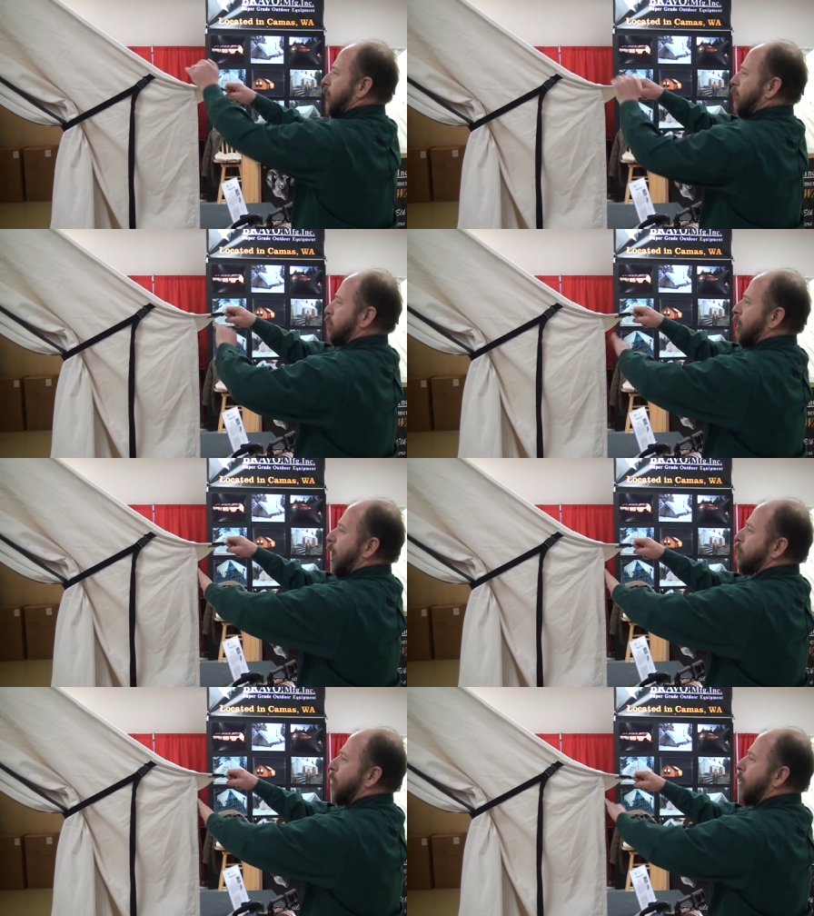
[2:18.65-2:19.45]
and the
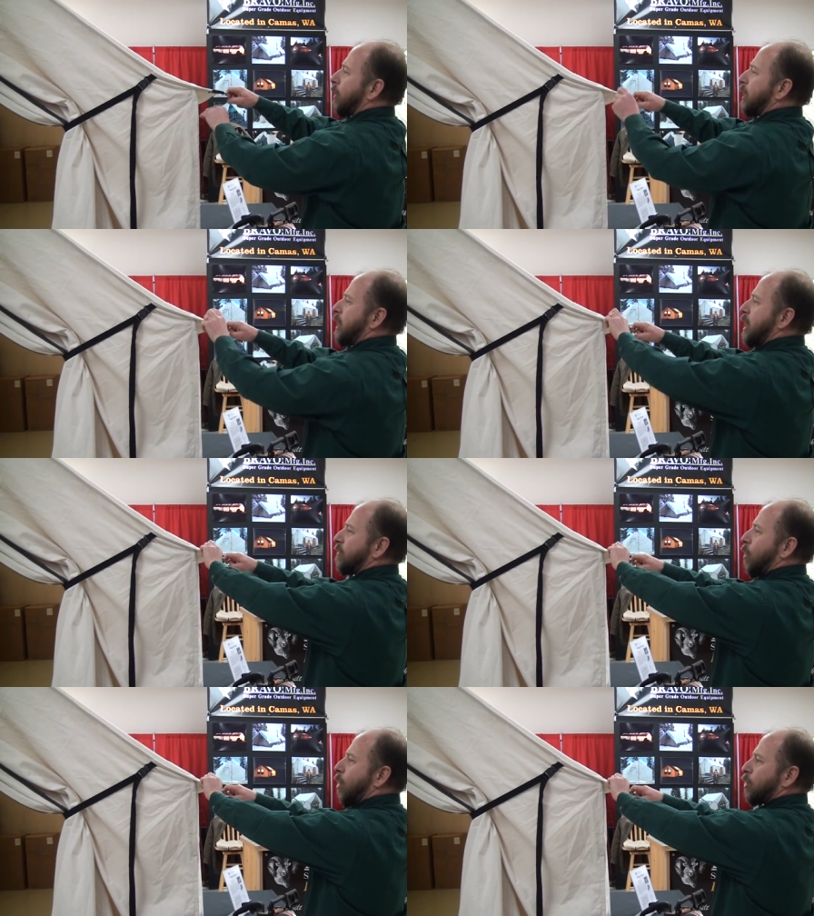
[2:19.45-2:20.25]
sidewall and the
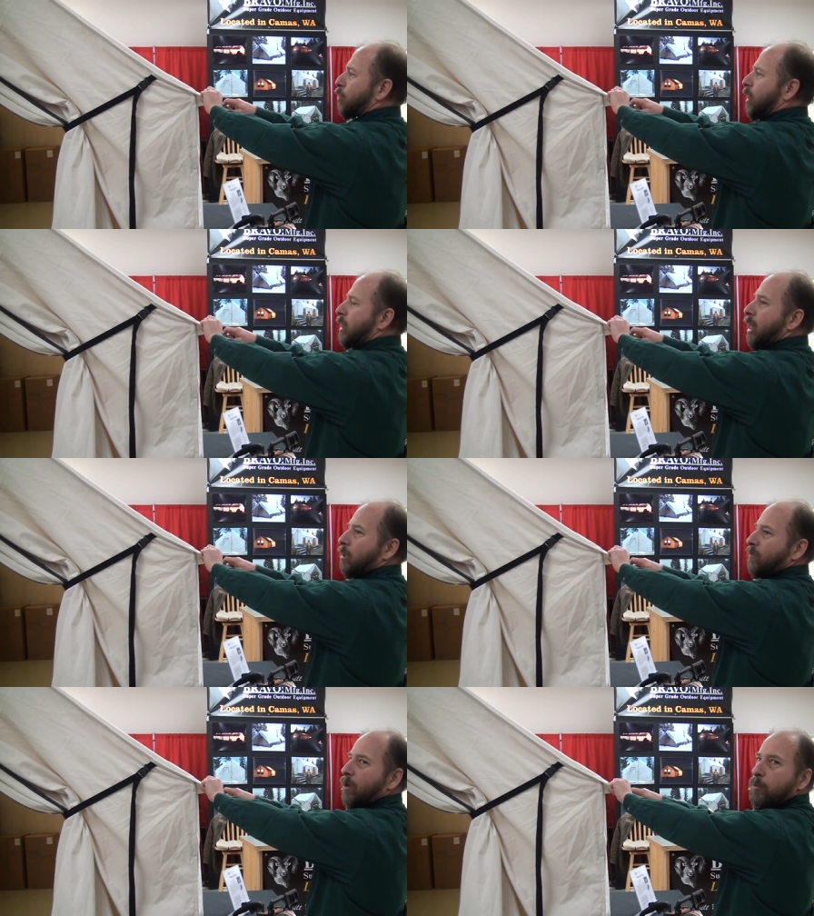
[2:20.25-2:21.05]
eave all join
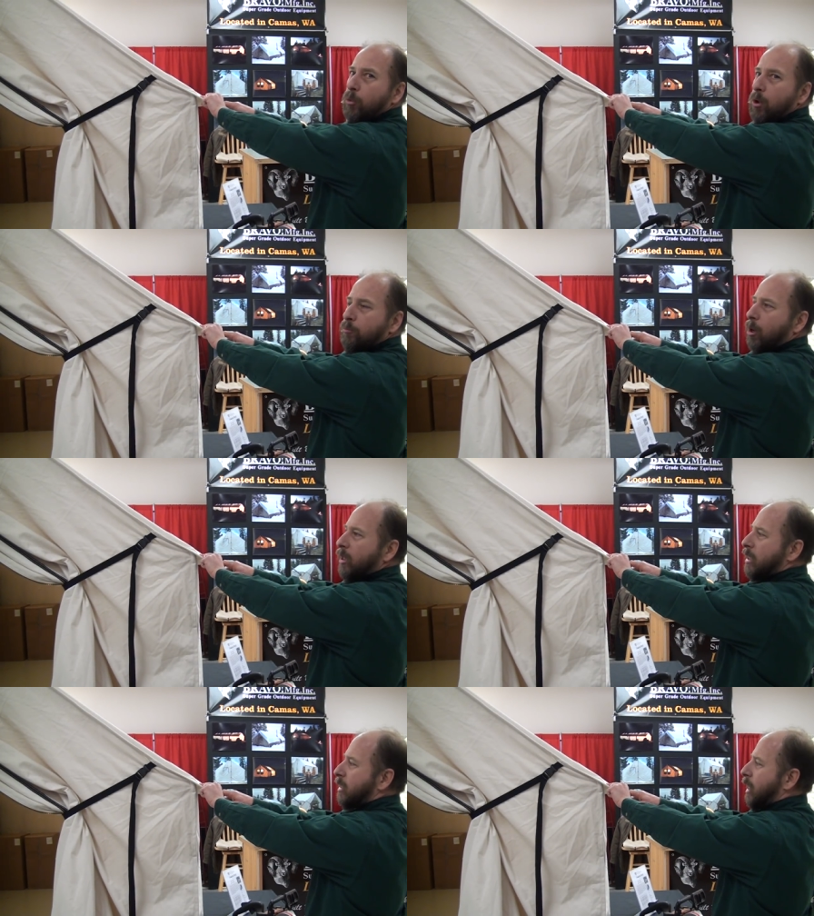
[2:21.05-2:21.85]
together, a very important part
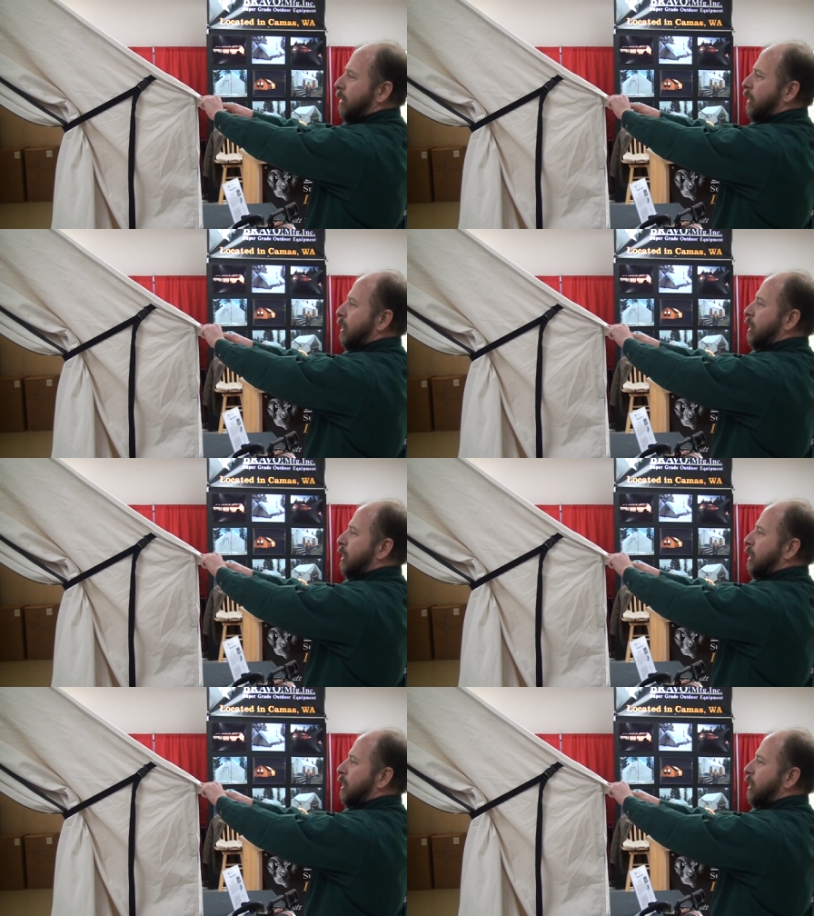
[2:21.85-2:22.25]
of that tent.